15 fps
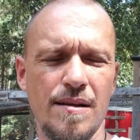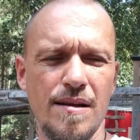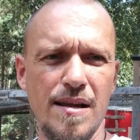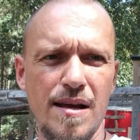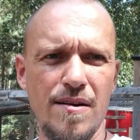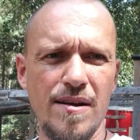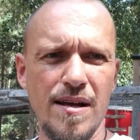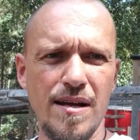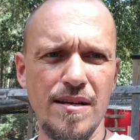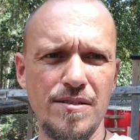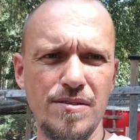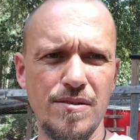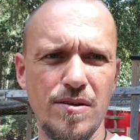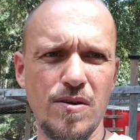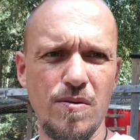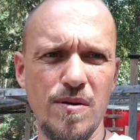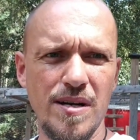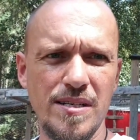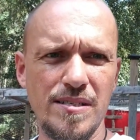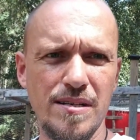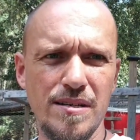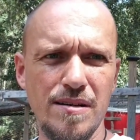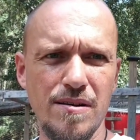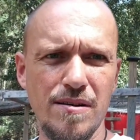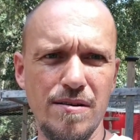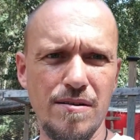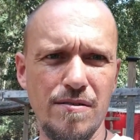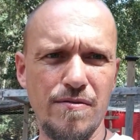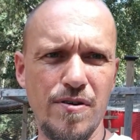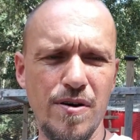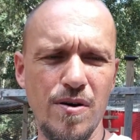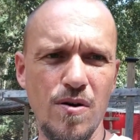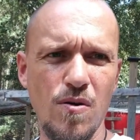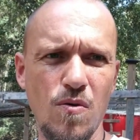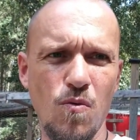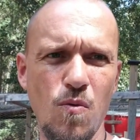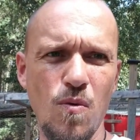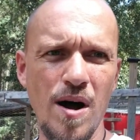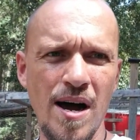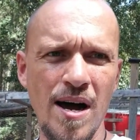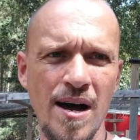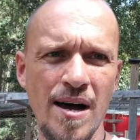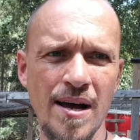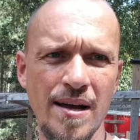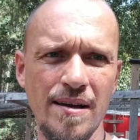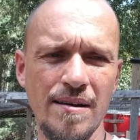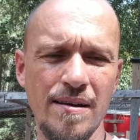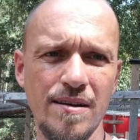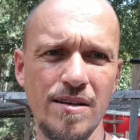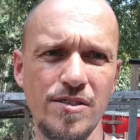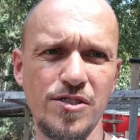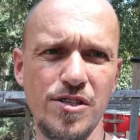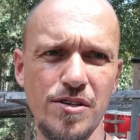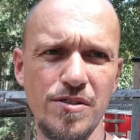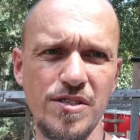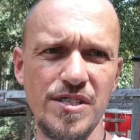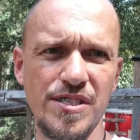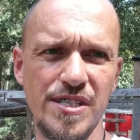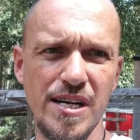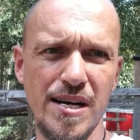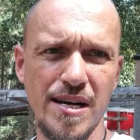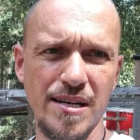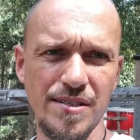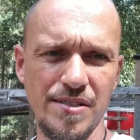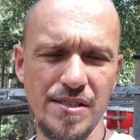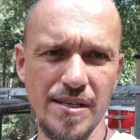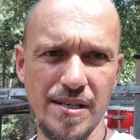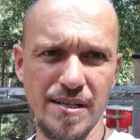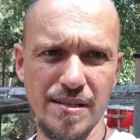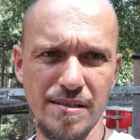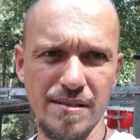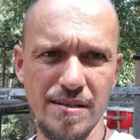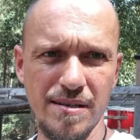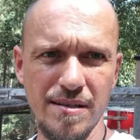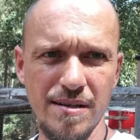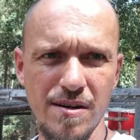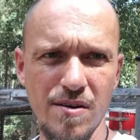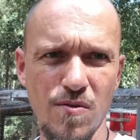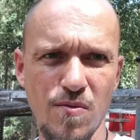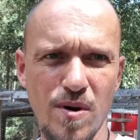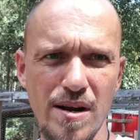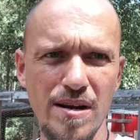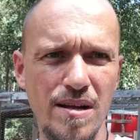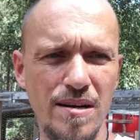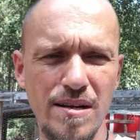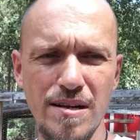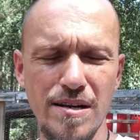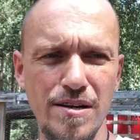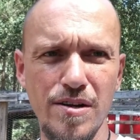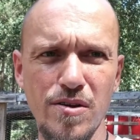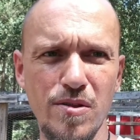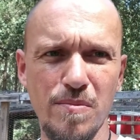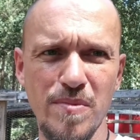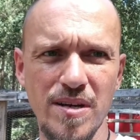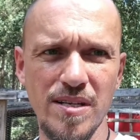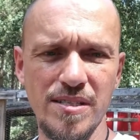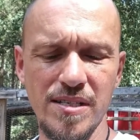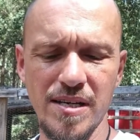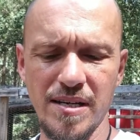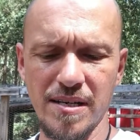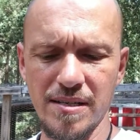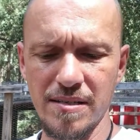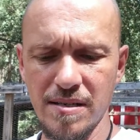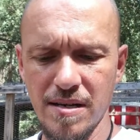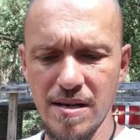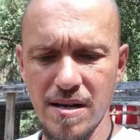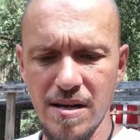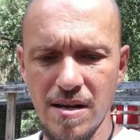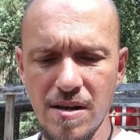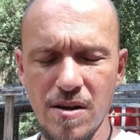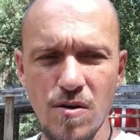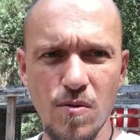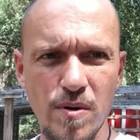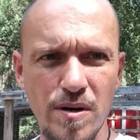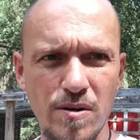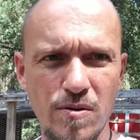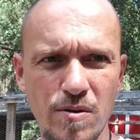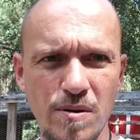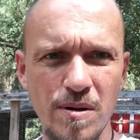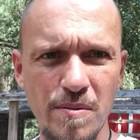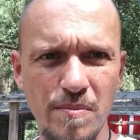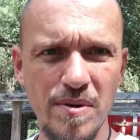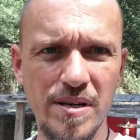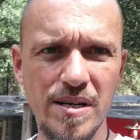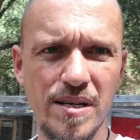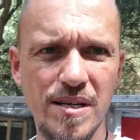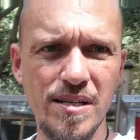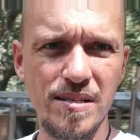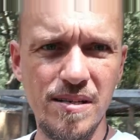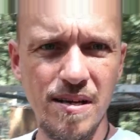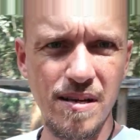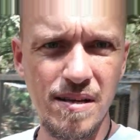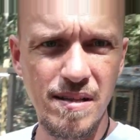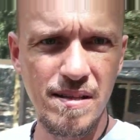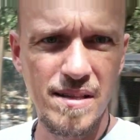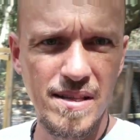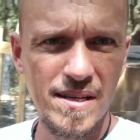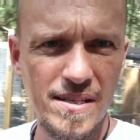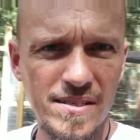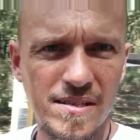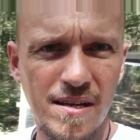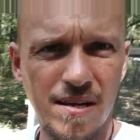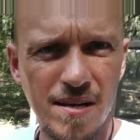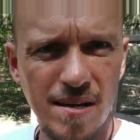now to answer a question of why Jersey Giant chickens? Why not any other meat chicken? Well, because this,